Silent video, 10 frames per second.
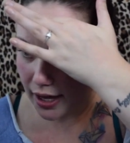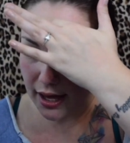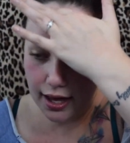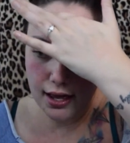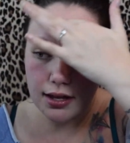
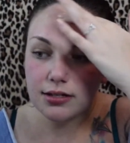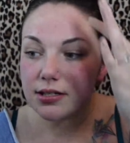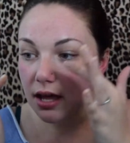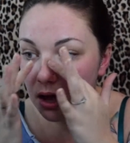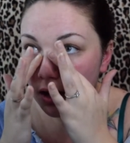and
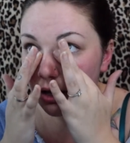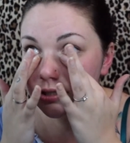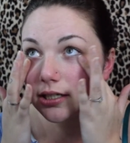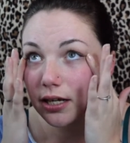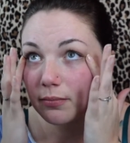
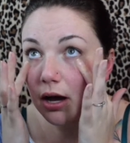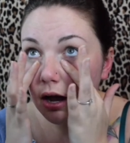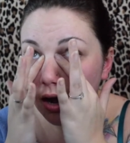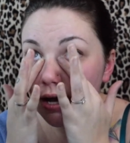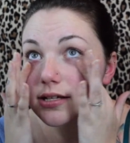underneath my
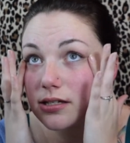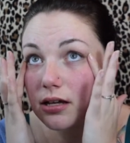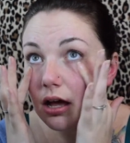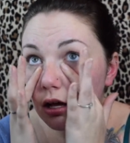eyes,